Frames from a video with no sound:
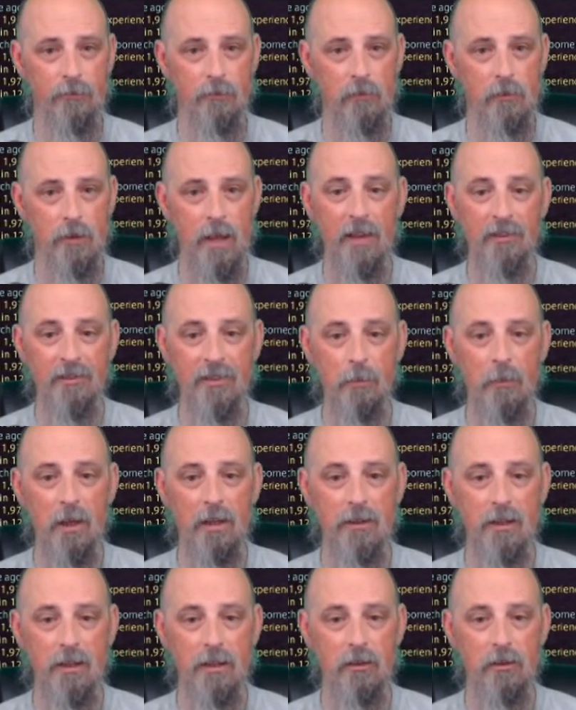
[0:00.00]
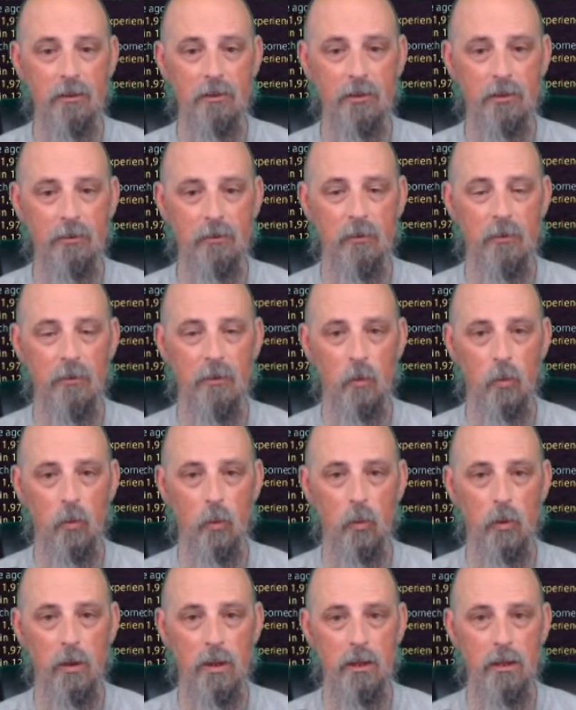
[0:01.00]
last time I did it,
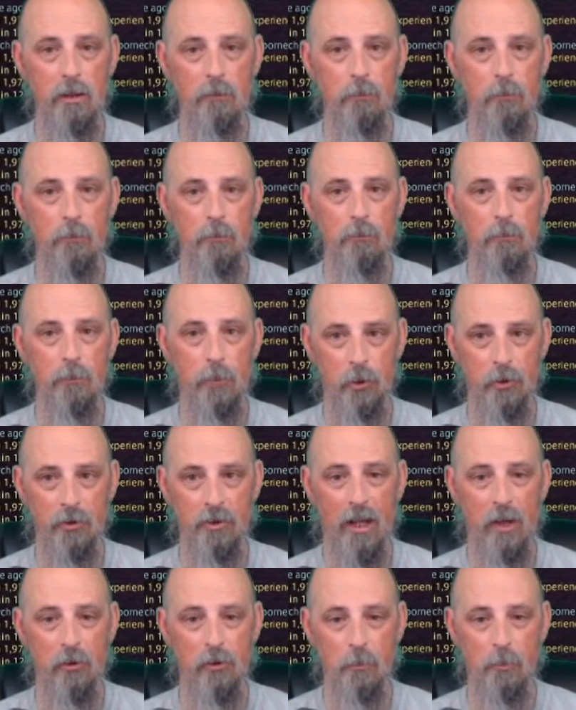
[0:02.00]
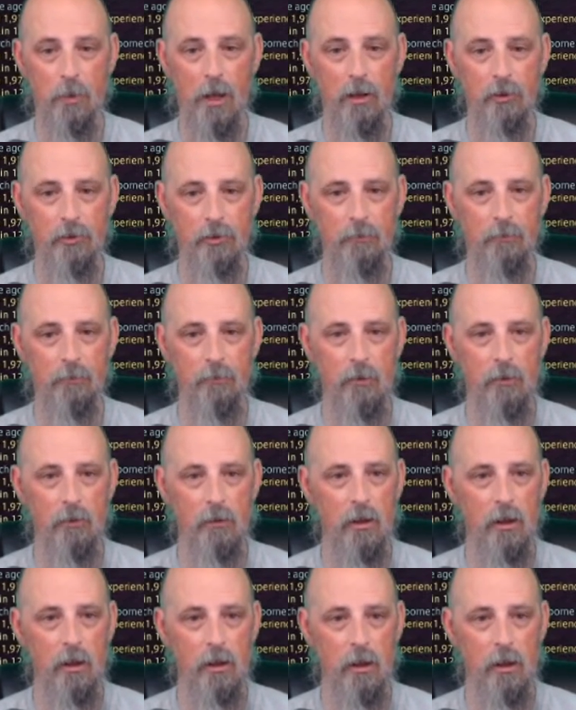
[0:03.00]
we burned down the boss.
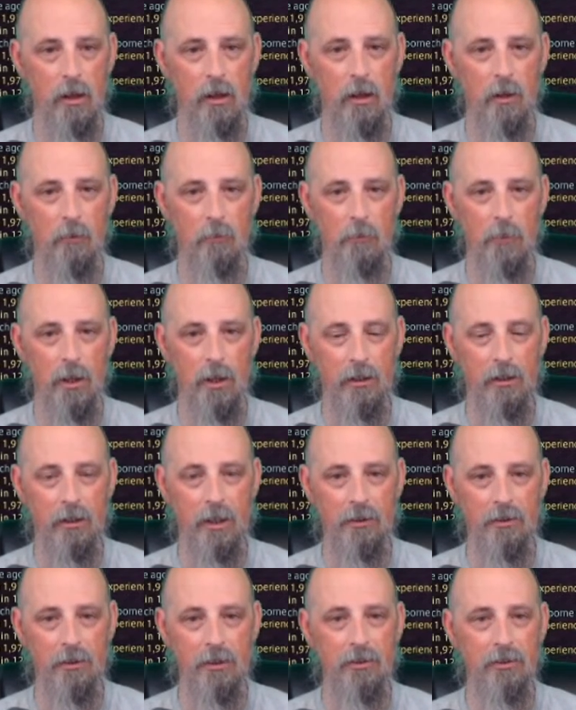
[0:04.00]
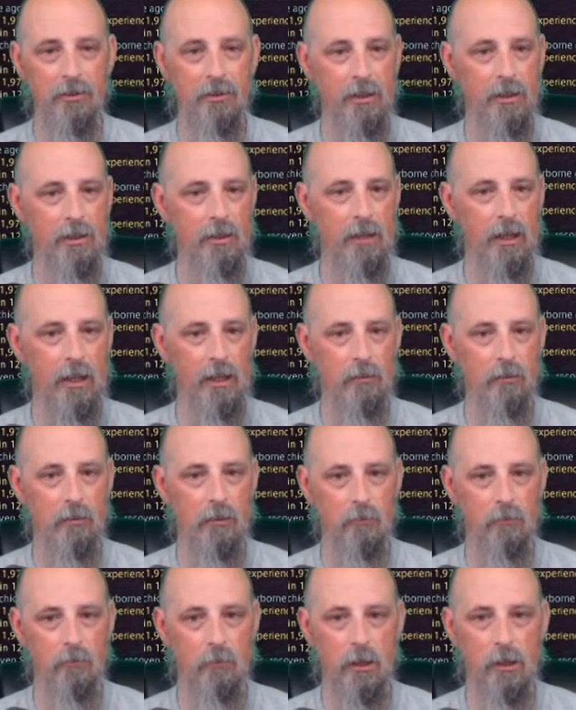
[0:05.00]
But I did see that
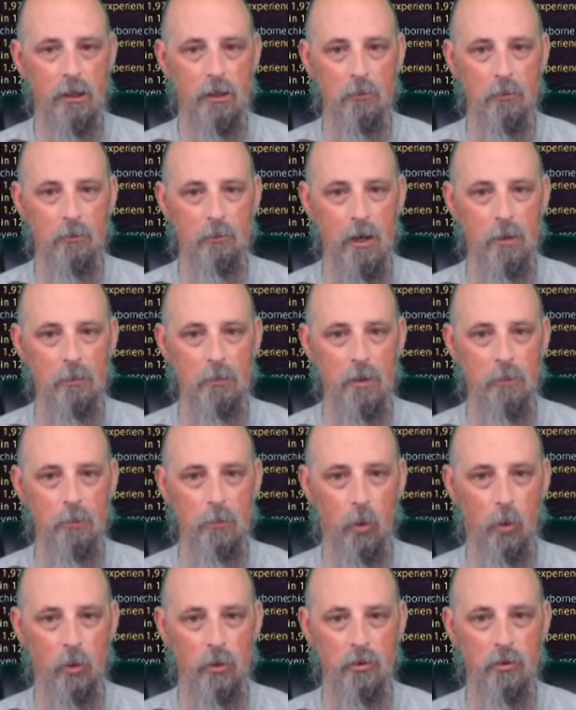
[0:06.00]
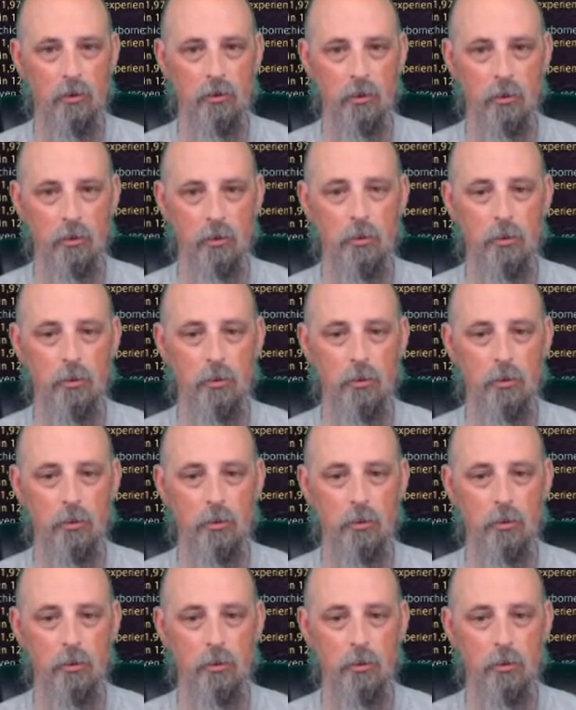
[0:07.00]
it might be important to